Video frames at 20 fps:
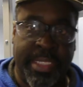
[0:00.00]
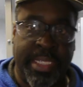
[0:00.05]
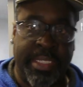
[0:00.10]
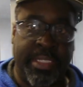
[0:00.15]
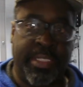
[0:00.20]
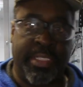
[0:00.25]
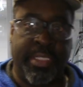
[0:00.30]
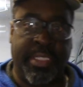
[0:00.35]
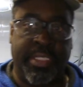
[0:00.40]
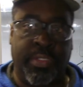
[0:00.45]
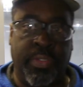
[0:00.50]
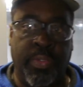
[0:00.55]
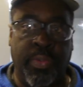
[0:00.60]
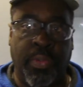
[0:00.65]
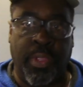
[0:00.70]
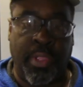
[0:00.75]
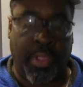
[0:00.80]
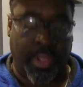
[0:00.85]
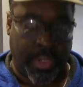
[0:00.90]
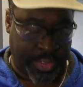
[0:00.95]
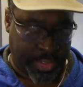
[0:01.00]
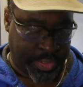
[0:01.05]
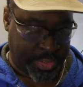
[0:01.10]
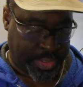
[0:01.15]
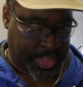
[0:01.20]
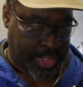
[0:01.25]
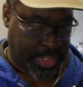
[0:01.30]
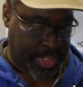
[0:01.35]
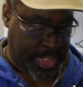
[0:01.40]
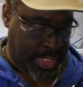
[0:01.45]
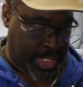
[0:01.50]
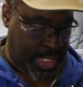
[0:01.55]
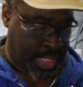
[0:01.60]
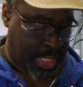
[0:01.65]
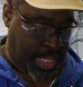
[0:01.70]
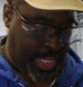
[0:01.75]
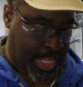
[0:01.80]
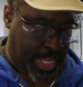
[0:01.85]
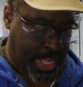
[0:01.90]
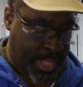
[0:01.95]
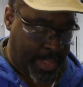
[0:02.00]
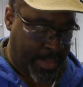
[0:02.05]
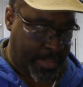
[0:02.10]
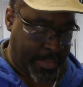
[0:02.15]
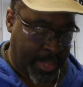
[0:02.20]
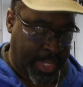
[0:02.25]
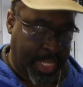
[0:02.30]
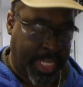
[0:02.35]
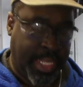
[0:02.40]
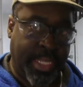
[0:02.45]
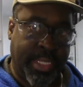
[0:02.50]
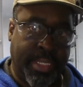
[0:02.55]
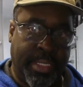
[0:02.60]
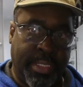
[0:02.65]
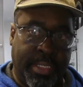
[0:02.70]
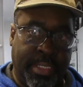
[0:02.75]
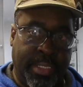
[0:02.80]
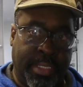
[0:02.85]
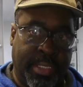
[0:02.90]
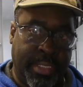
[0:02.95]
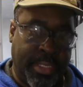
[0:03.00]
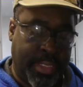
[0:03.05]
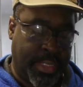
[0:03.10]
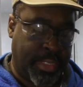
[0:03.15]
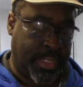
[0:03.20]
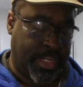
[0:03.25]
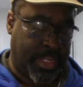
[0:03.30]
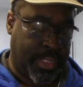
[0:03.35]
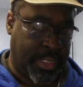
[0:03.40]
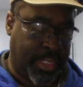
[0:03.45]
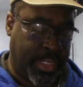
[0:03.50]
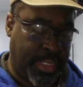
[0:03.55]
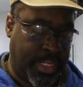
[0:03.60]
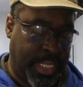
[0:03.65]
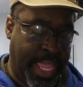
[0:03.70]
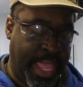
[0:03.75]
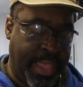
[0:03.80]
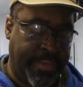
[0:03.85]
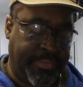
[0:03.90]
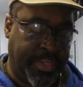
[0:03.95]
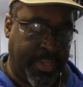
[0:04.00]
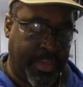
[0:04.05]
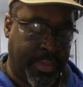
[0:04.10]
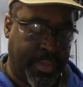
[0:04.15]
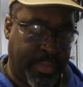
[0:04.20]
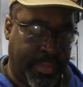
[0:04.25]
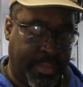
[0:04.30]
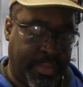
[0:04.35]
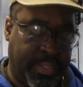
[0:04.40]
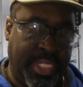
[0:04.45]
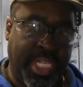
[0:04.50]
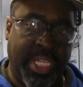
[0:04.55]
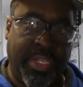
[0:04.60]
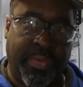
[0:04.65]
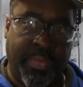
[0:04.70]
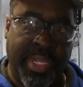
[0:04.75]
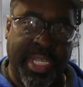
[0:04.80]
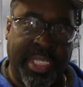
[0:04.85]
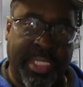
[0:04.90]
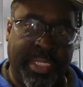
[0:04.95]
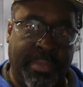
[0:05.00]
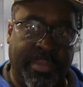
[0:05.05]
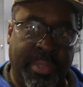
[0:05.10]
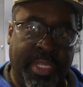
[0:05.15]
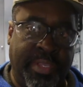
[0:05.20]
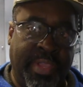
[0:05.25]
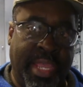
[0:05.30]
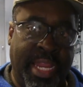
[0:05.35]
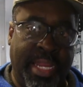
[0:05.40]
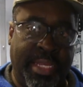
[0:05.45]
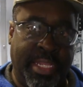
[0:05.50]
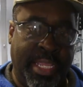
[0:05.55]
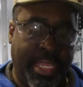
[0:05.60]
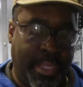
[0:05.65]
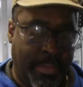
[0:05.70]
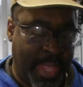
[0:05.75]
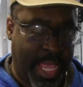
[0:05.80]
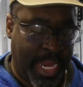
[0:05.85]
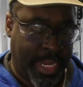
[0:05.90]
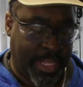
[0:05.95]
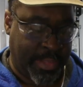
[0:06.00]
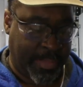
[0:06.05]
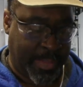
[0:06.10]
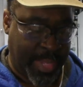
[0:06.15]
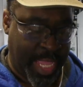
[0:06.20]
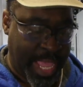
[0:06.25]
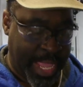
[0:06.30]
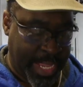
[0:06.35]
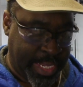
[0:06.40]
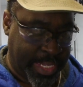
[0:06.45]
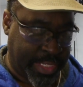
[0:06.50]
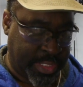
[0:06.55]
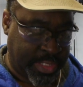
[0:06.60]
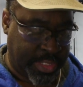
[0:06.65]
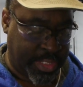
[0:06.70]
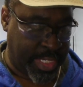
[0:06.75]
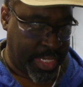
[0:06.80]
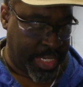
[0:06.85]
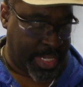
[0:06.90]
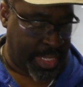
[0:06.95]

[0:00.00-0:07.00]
sends you, these tool holders, um, you have to degrease them. You got to take them out of the package,